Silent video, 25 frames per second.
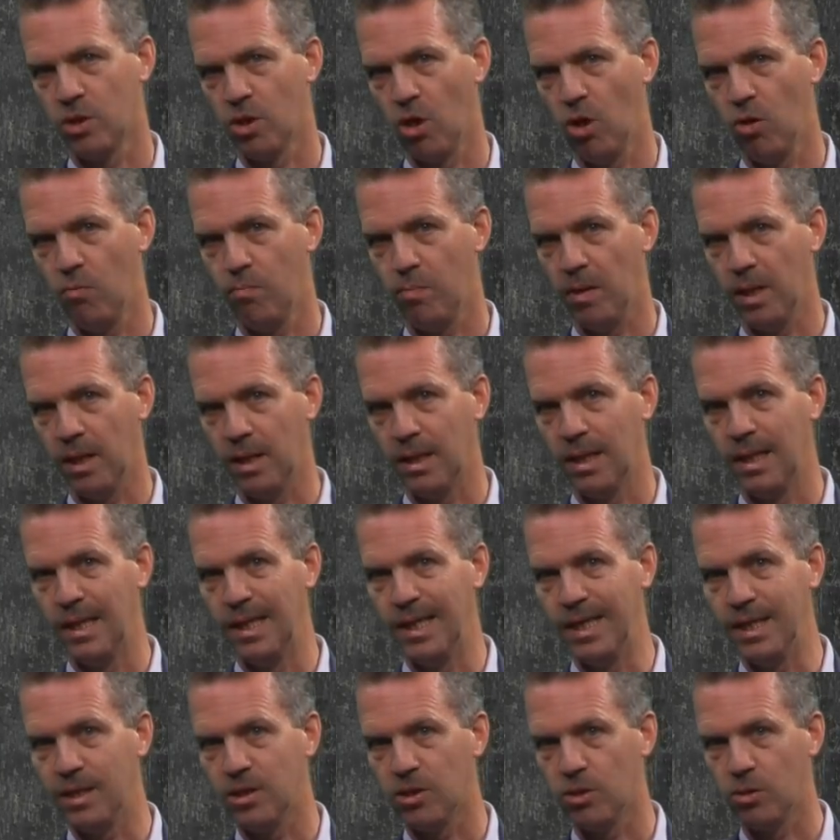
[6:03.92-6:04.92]
doping
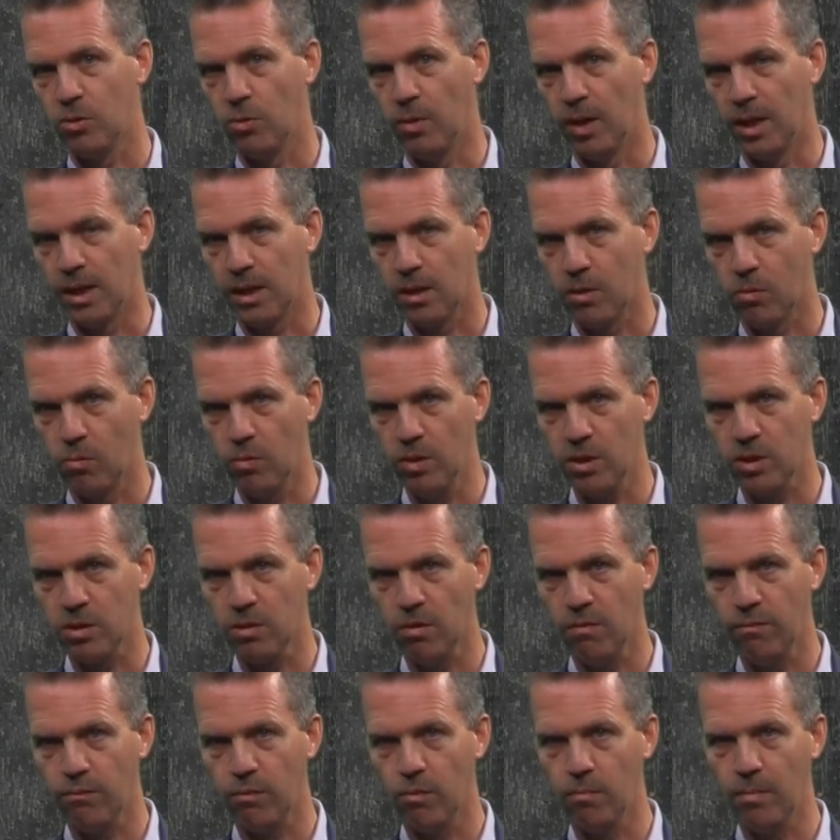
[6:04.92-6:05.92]
leads to a
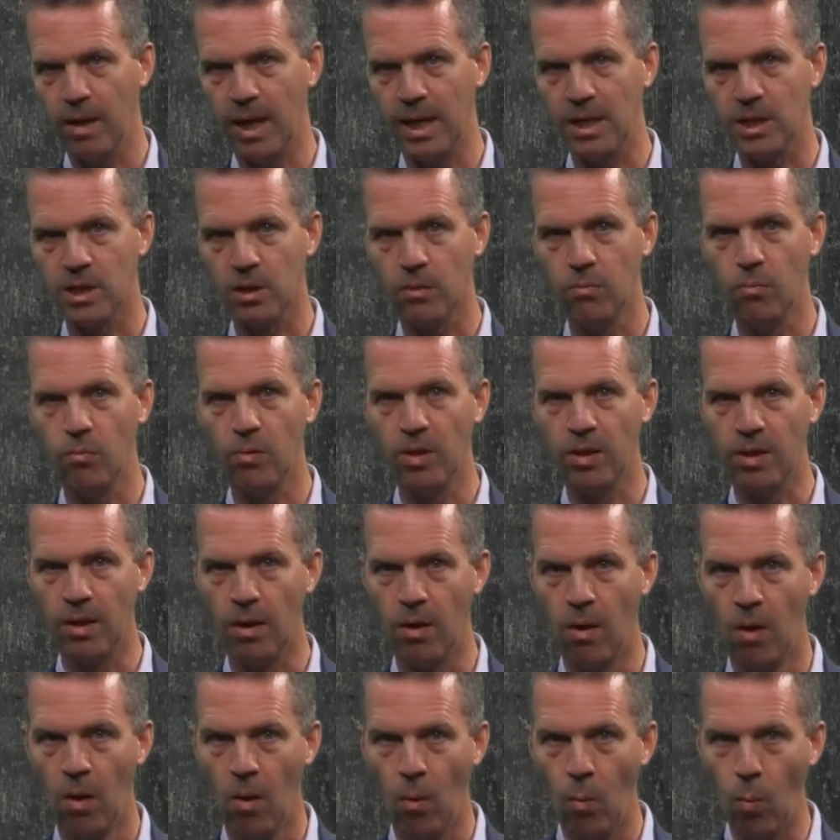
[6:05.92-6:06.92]
crystal formation with
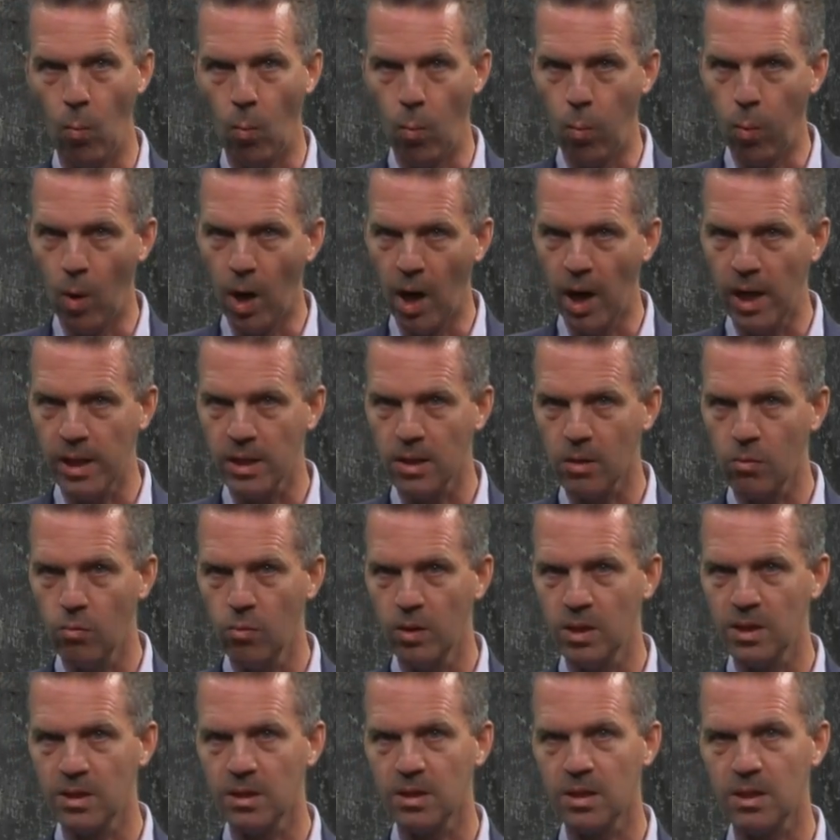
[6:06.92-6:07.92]
a wider
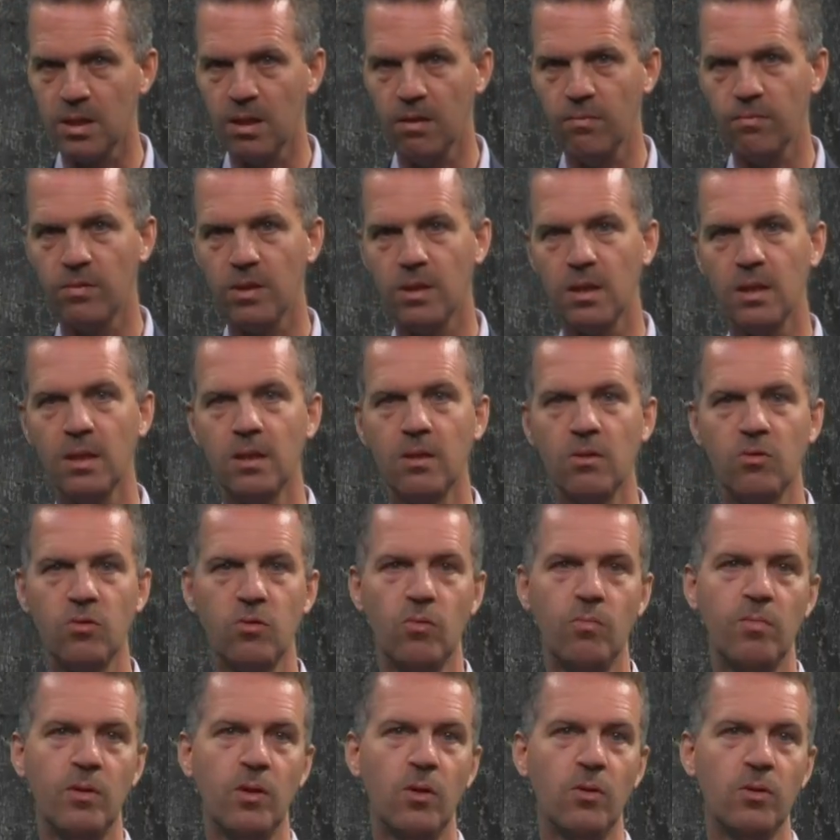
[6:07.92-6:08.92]
resistivity
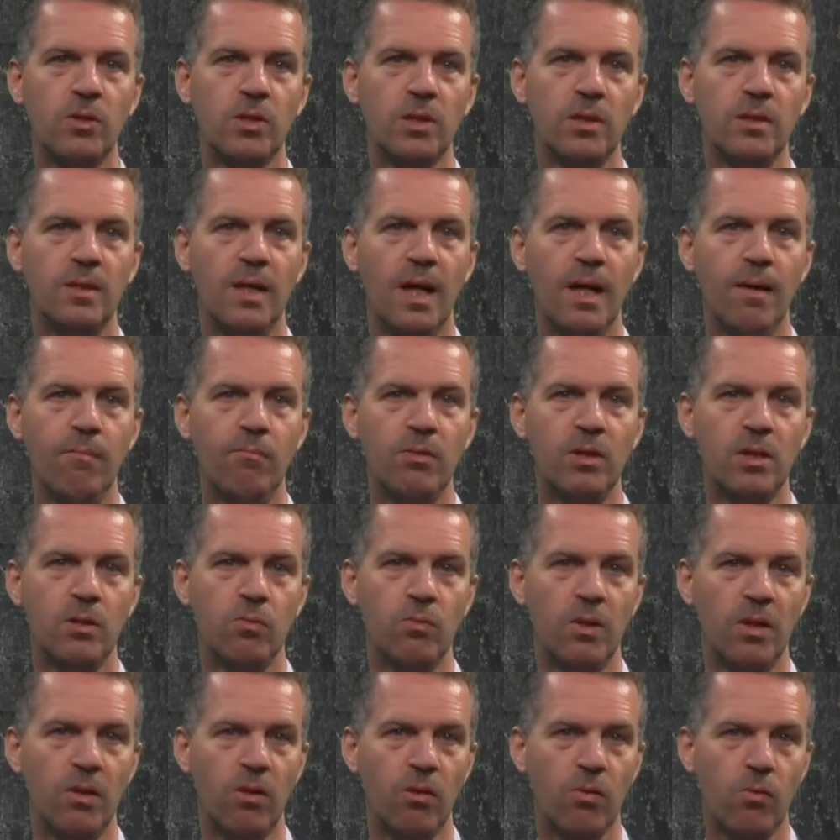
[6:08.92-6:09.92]
distribution in
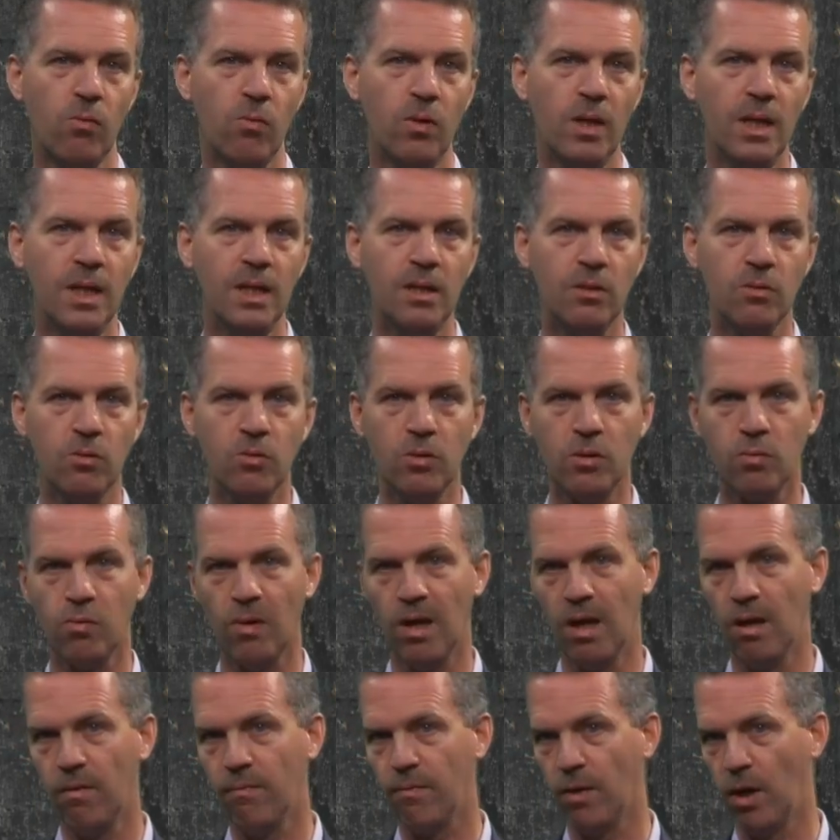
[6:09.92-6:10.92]
between 3 to
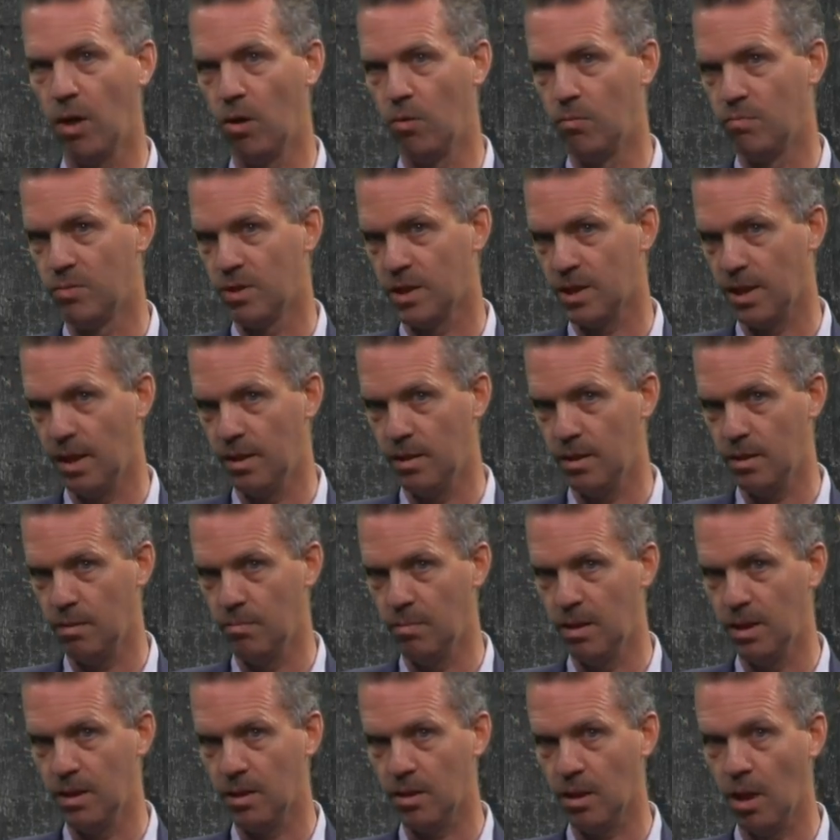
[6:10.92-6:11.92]
12 ohms
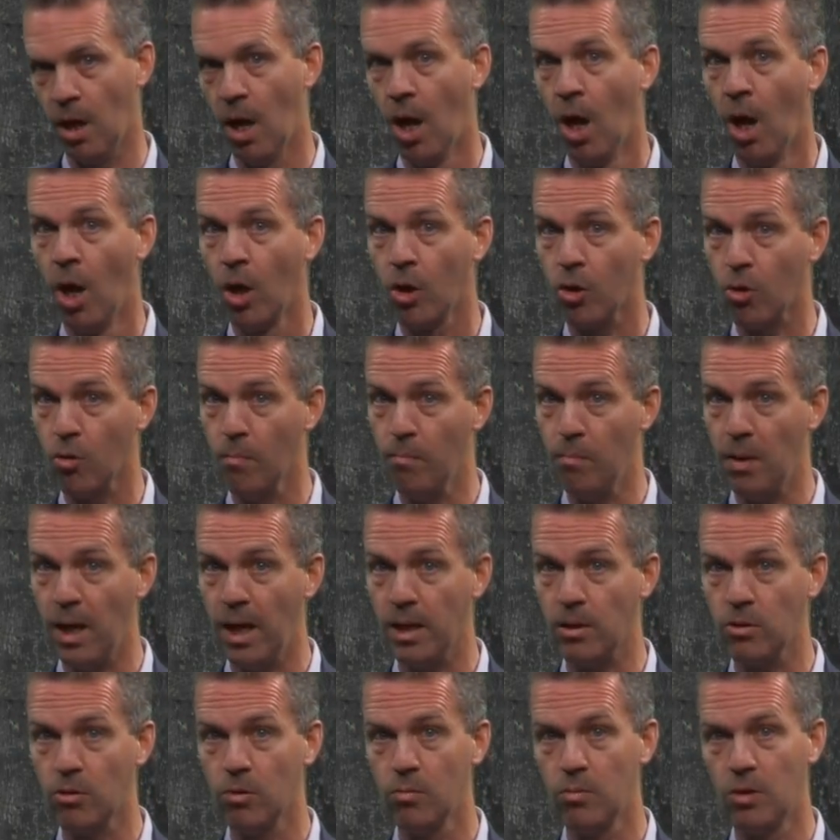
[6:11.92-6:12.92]
centimeter
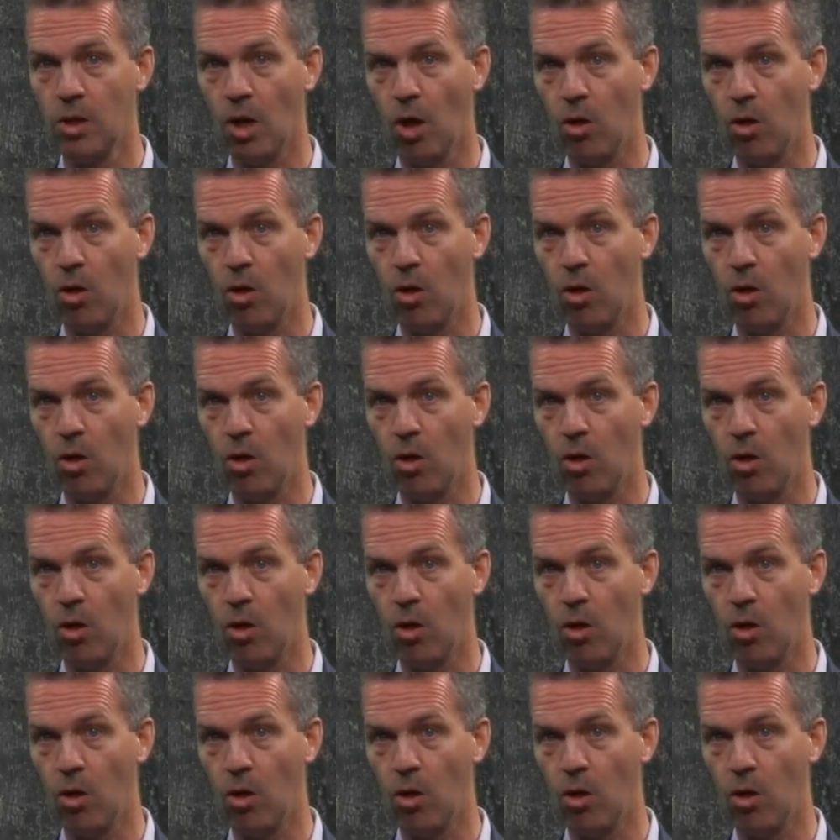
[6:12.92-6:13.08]
compared to